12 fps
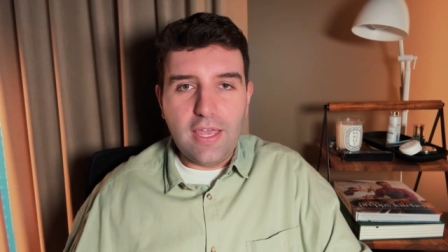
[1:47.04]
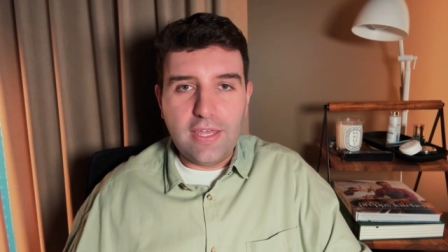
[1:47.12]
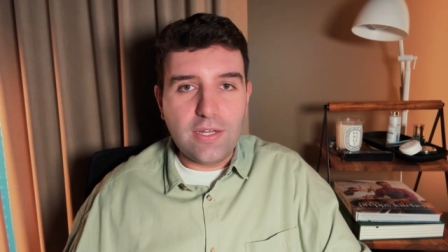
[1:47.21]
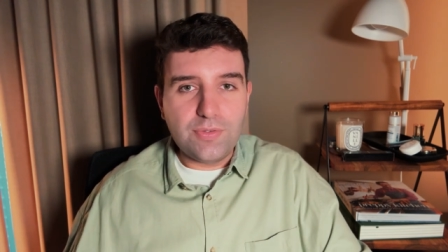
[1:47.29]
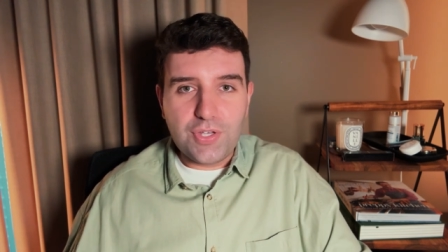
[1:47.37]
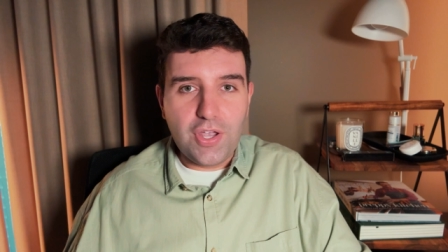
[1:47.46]

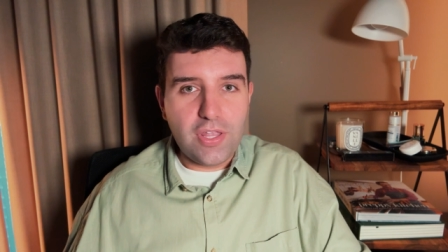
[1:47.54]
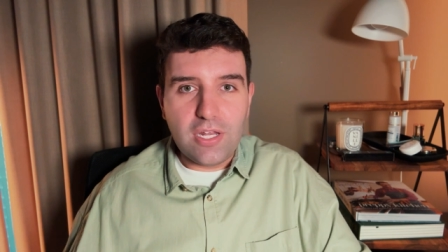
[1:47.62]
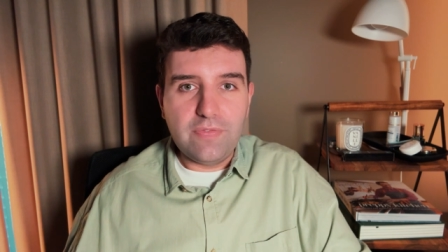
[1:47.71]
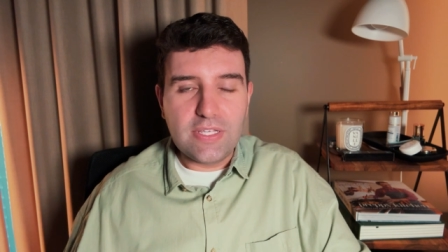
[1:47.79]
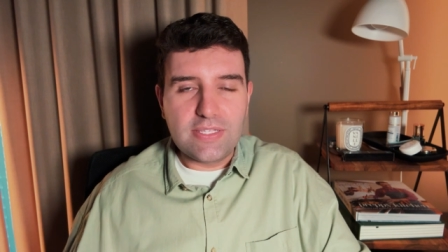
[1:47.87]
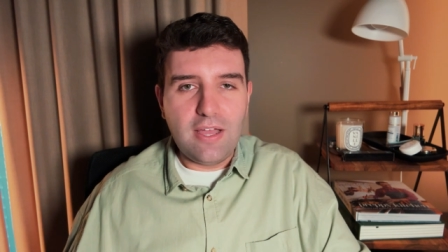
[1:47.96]
An
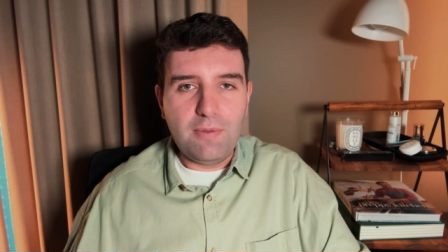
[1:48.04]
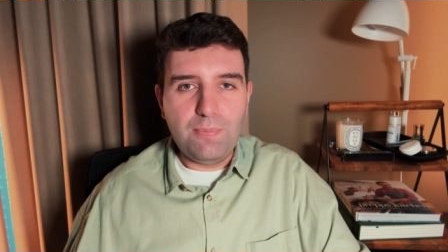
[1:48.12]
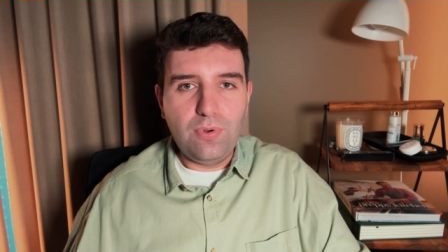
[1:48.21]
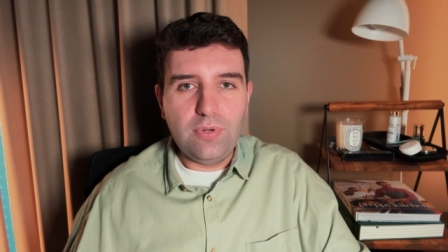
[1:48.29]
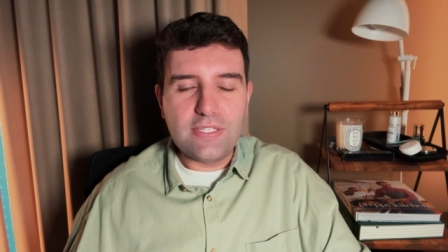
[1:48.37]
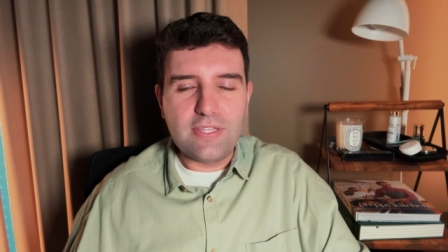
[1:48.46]
alternative
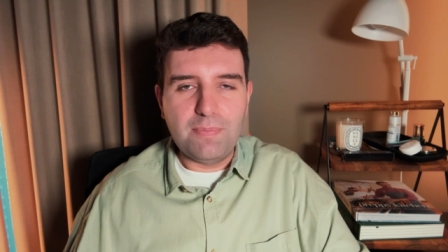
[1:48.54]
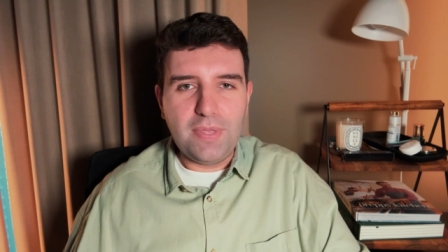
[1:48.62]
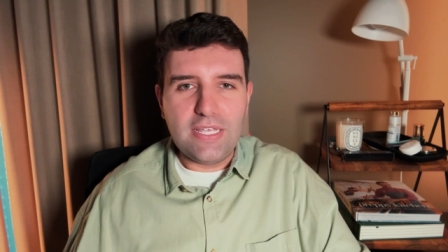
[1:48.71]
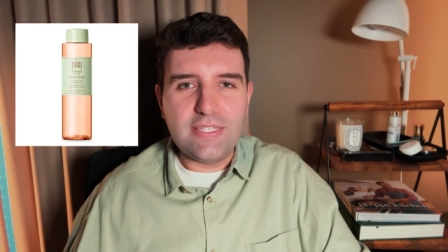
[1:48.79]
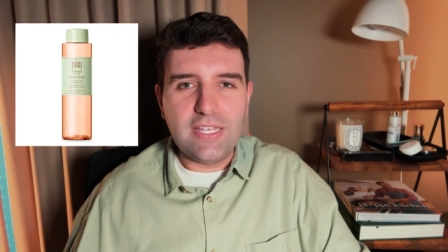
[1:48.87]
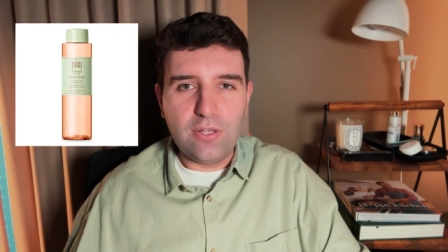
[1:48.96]
example is the
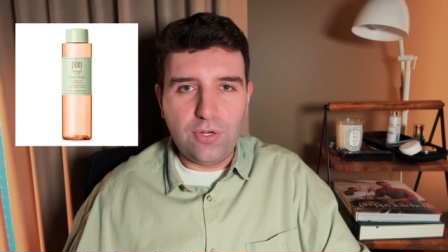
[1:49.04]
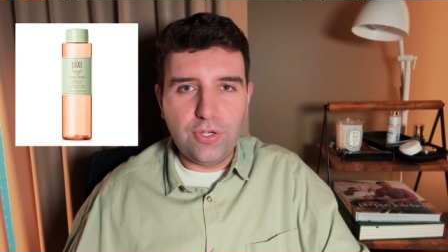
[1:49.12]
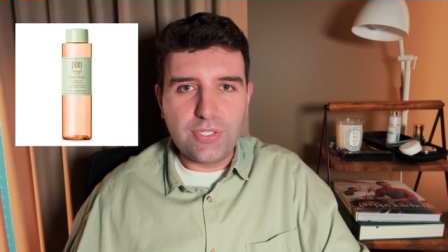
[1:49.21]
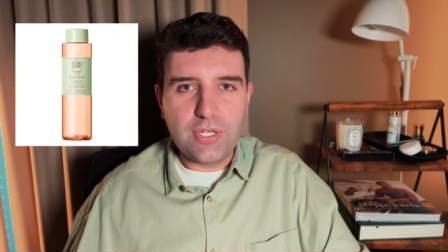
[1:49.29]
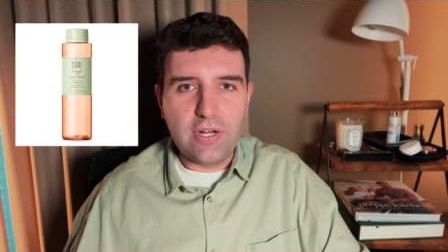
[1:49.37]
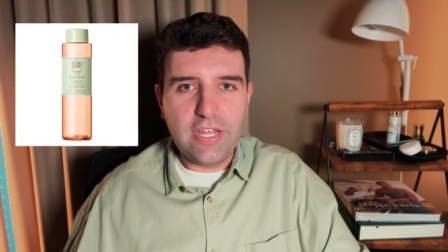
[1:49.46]
Pixi
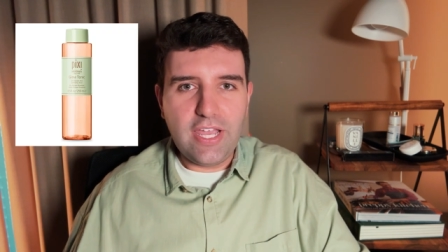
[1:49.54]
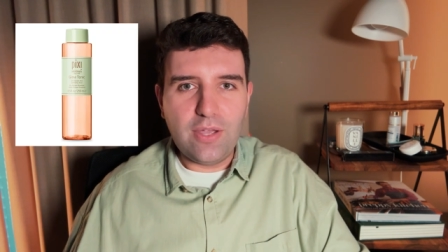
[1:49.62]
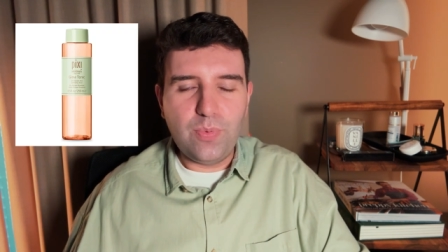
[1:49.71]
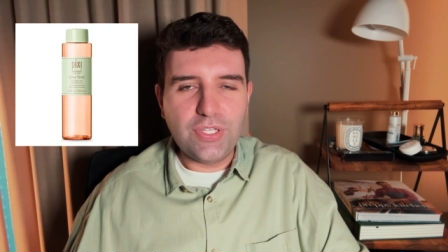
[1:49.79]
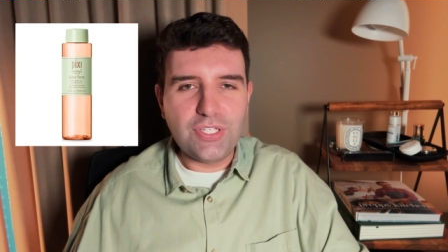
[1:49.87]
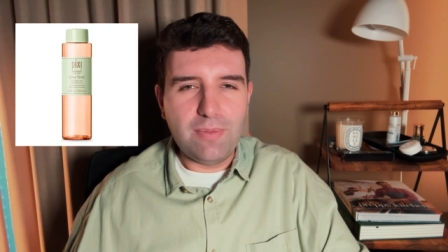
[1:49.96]
Glow
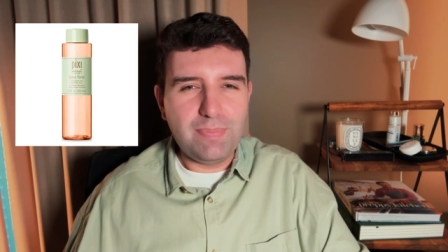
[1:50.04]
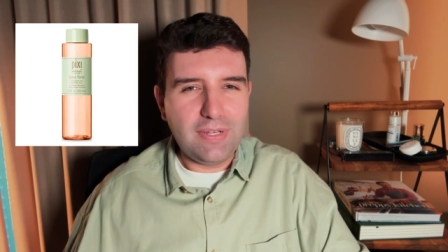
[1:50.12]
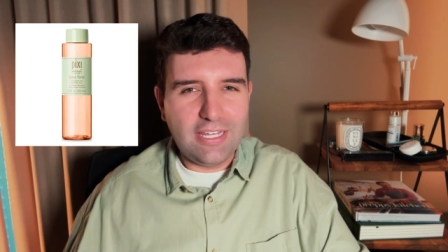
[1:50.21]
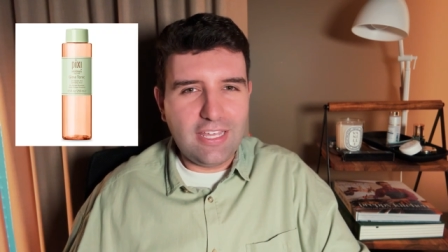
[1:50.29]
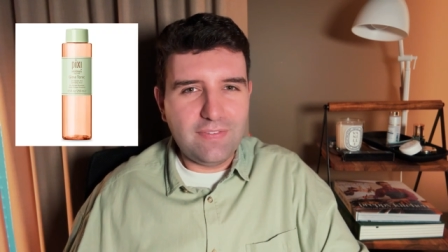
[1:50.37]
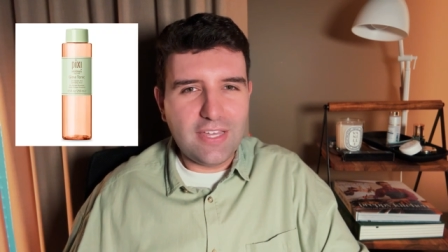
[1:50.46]
Tonic, which I
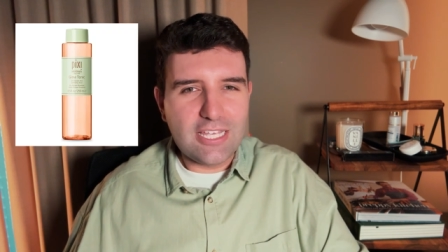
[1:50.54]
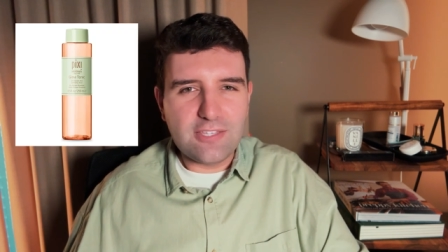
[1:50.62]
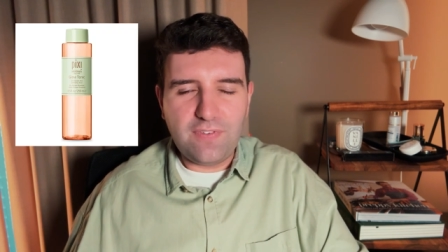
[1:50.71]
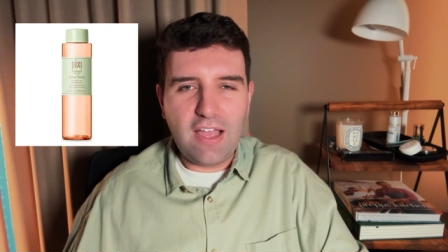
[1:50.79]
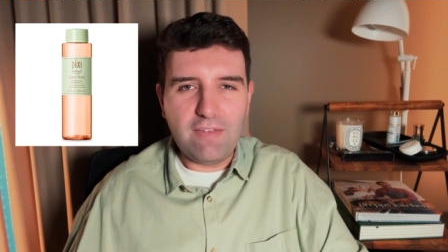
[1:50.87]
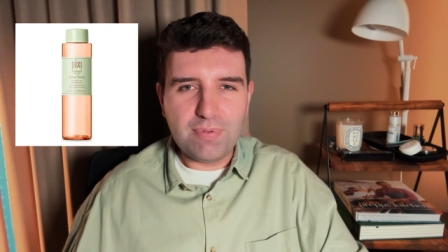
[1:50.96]
believe has
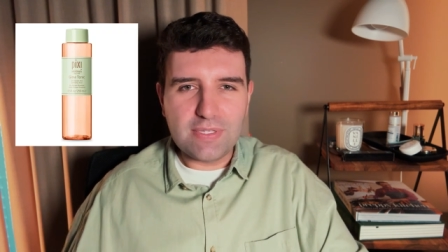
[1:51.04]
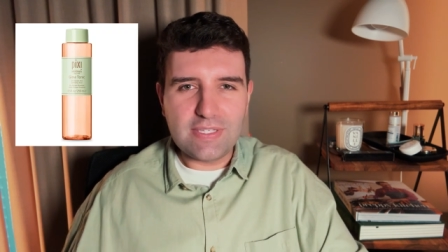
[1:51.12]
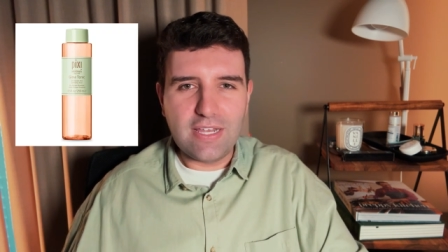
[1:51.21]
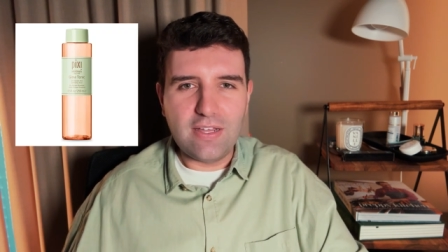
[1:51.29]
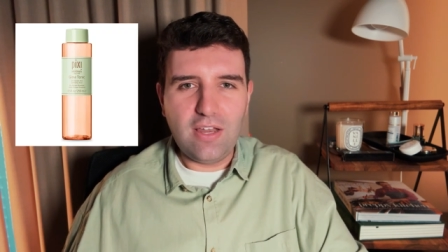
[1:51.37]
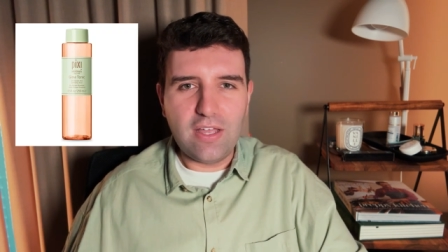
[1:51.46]

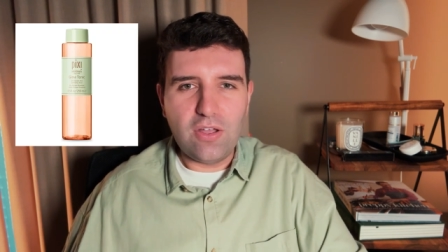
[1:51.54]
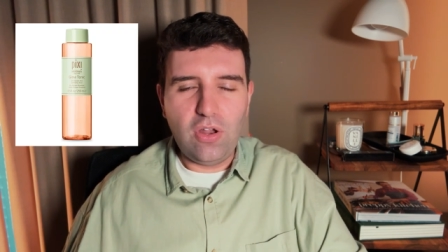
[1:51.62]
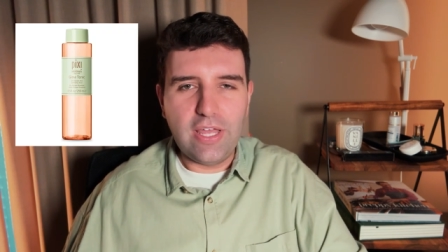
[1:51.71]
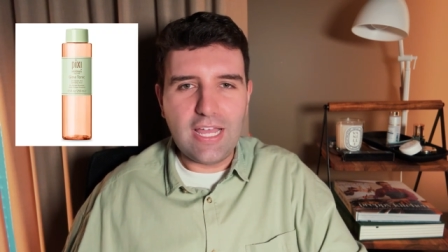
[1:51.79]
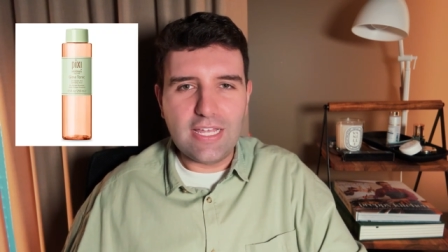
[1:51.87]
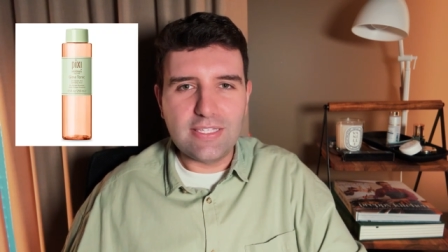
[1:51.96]
5%
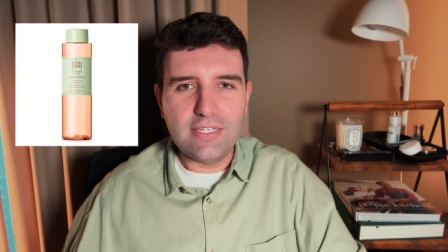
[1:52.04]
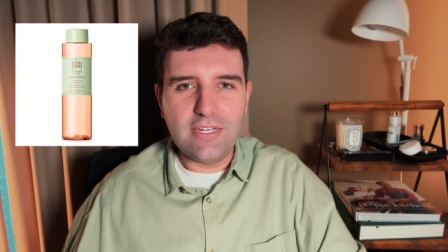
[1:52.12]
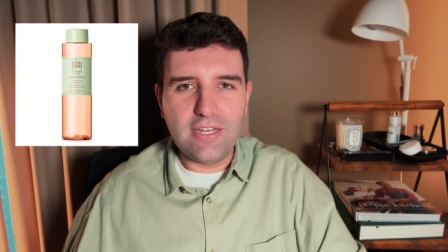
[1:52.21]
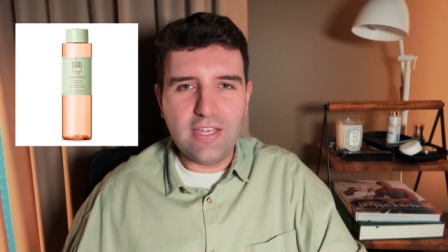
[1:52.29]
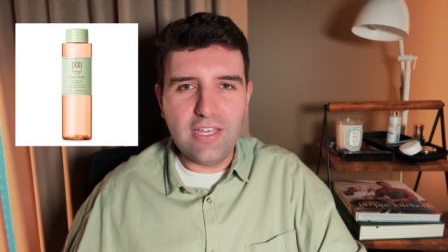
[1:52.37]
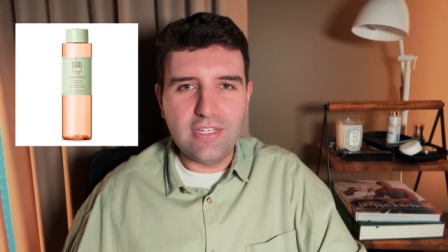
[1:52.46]
glycolic acid
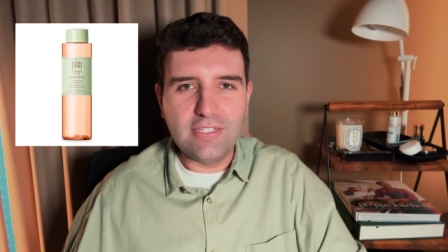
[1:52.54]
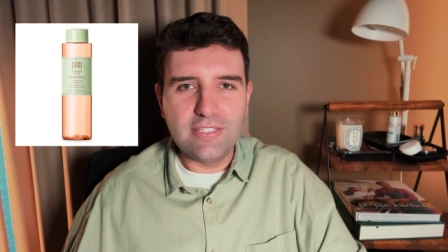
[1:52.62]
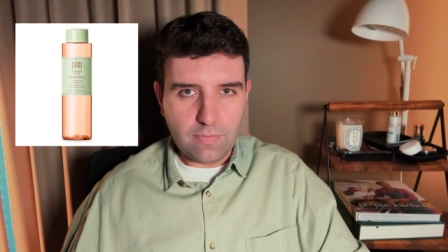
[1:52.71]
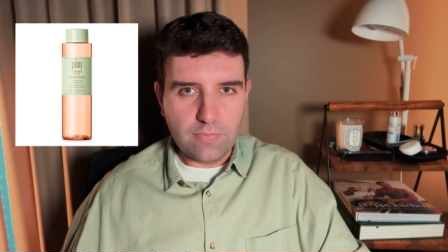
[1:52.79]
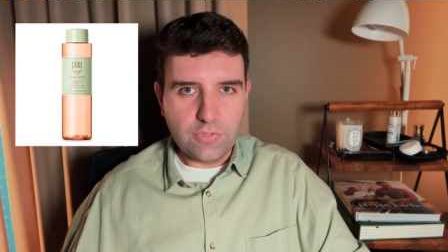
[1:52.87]
in it.